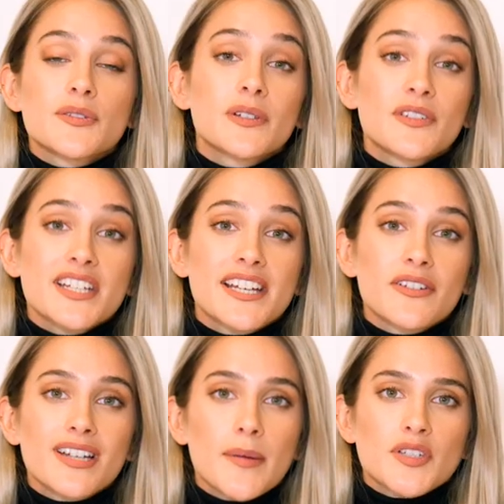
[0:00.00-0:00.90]
So if you're taking
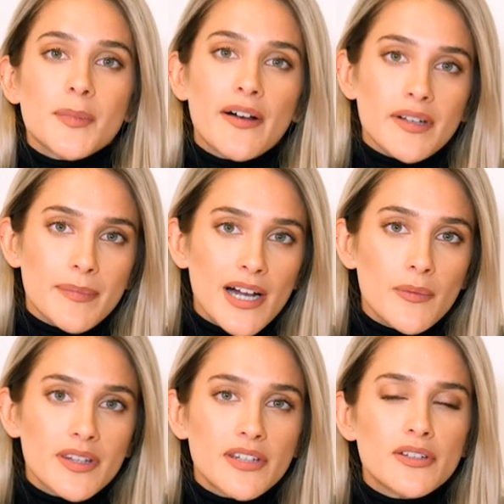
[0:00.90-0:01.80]
your laptop out and about
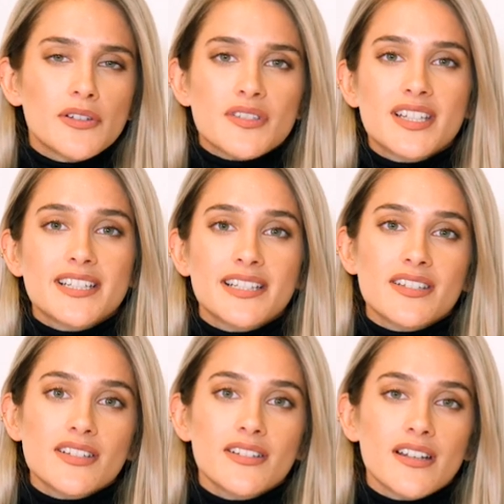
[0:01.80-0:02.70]
with you, you're sitting in
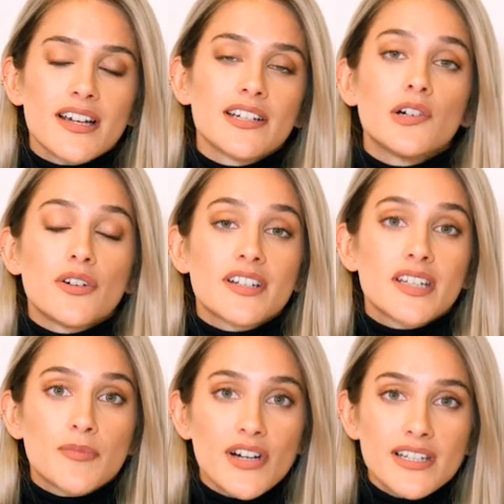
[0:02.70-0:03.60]
the sunlight or under
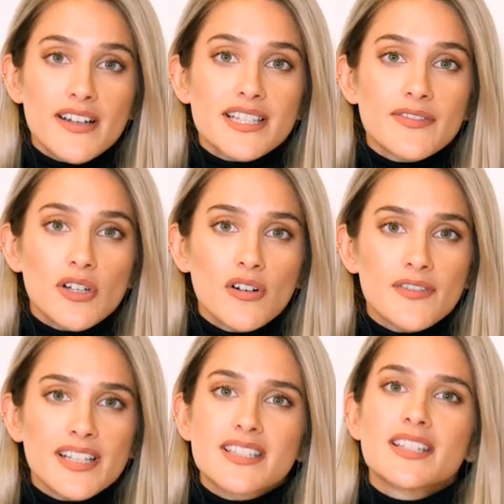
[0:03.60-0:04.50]
the bright lights of an
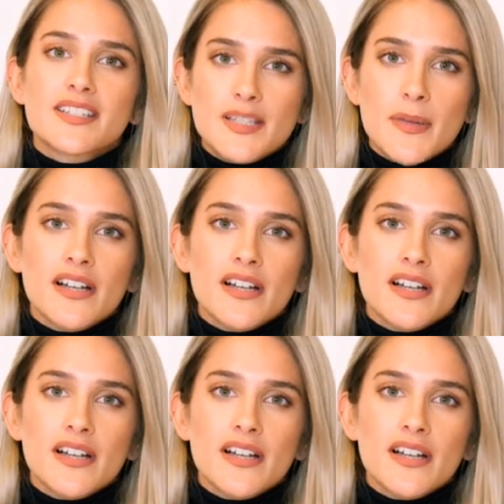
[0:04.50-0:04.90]
office, this is